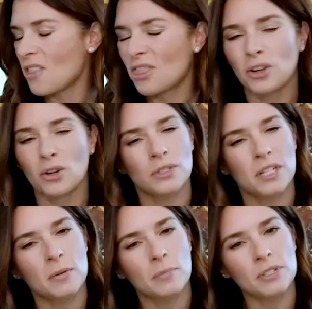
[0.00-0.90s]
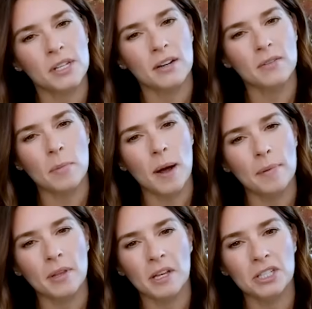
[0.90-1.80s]
13% of the
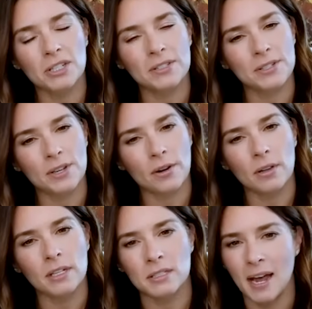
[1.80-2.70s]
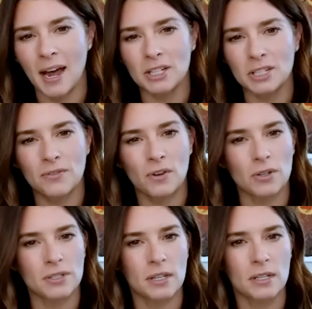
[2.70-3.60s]
population is securely attached
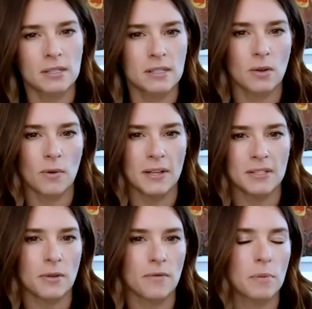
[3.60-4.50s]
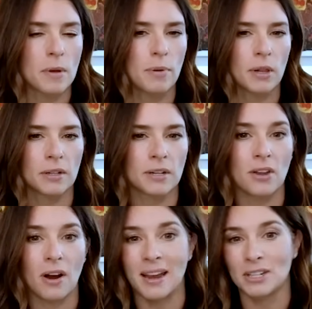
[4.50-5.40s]
versus the rest of the people are
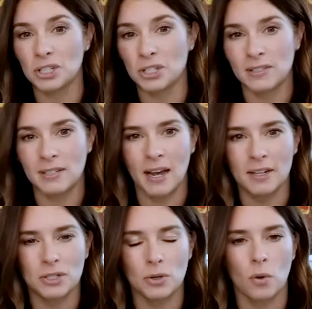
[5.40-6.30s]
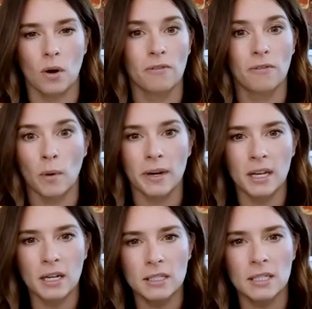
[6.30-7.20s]
either anxious attached or
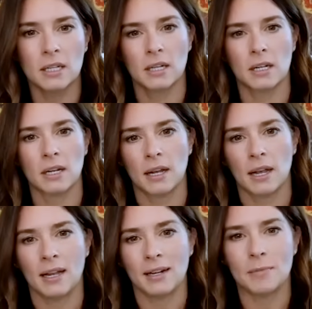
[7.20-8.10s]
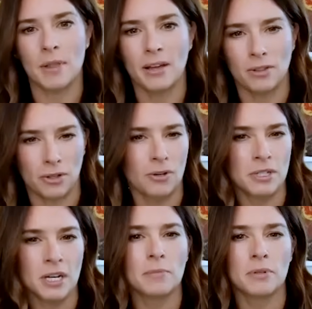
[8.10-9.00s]
avoidant. Yeah. And I'm like
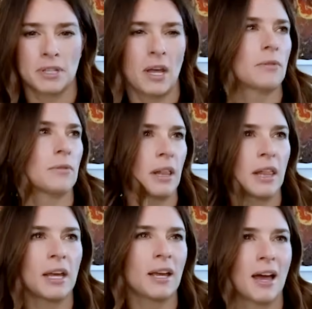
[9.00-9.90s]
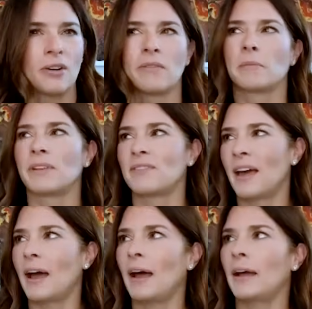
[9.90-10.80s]
13% really? I don't even believe
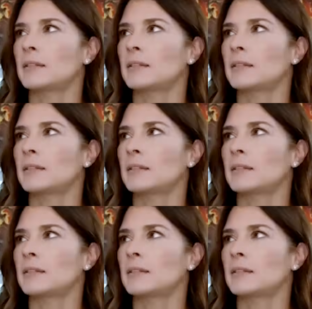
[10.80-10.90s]
that